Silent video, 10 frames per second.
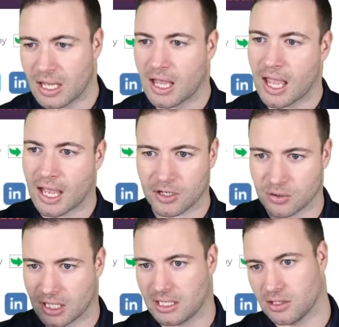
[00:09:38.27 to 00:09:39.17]
and you're
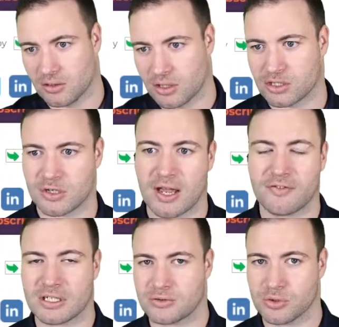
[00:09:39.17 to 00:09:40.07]
getting a lot of
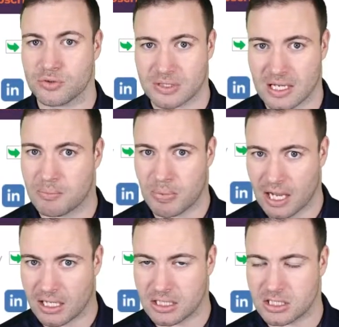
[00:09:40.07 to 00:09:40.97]
traffic to said
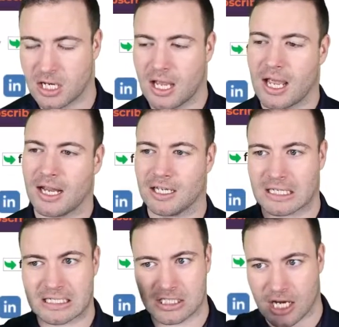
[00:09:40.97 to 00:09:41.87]
page, and you
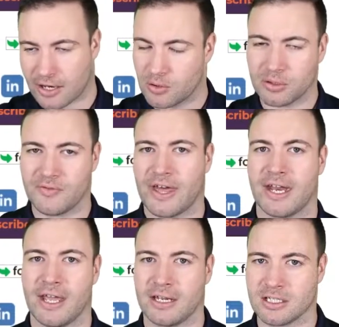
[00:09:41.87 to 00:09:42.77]
can check all of that
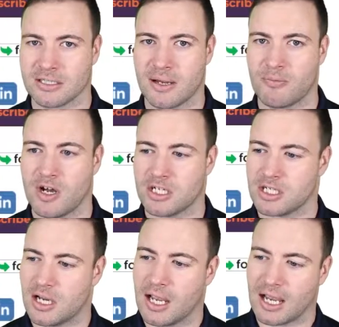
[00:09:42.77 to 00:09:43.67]
out in SEMrush,
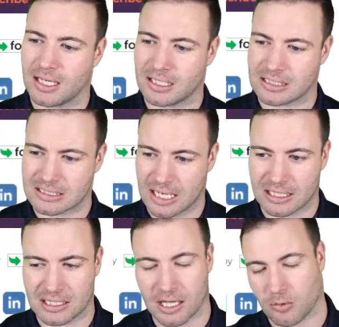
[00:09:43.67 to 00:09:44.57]
and you can
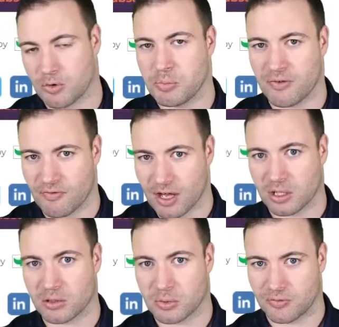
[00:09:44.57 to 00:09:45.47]
say it would be
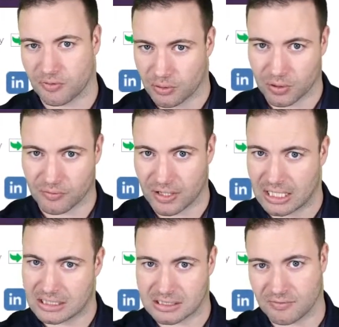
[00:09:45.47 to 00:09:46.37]
valuable for your
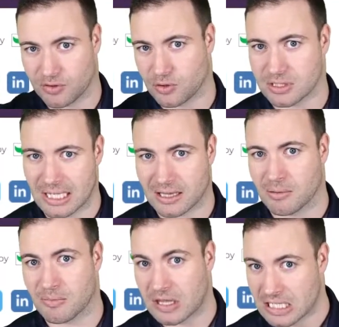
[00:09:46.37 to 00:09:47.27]
readers if you sent
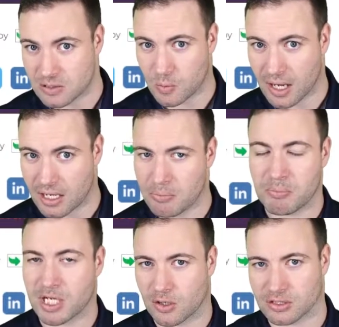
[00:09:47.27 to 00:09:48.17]
them this way
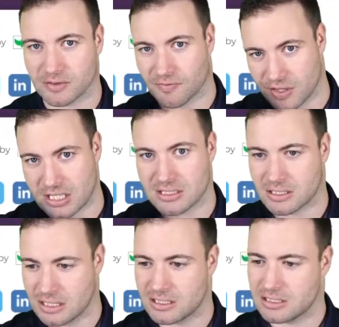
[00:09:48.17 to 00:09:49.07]
because of this,
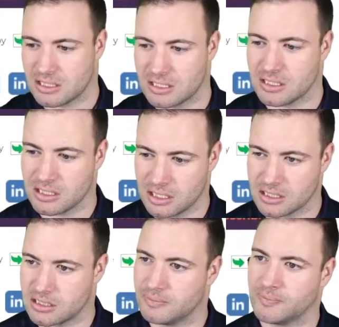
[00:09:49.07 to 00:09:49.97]
and
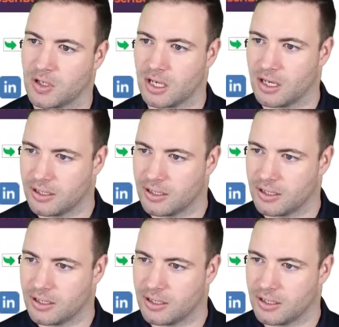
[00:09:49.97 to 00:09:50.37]
this, okay?